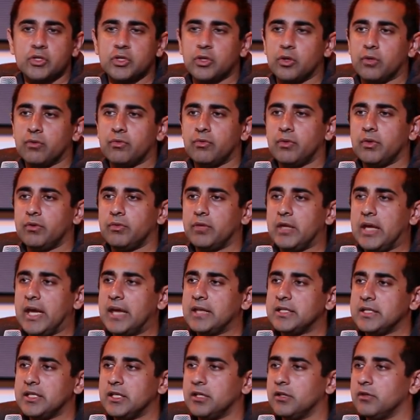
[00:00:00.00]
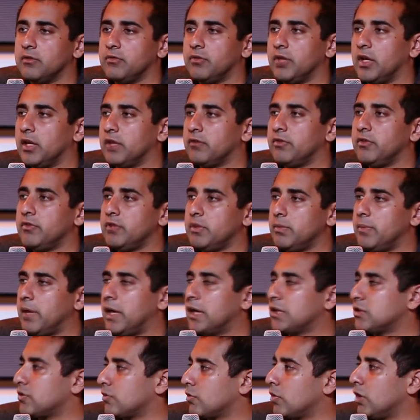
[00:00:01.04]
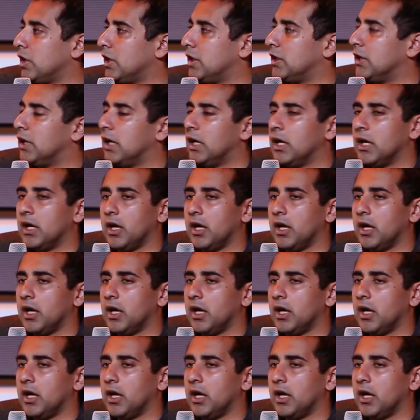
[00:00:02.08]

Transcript: So if they had to give 50 bags of grain,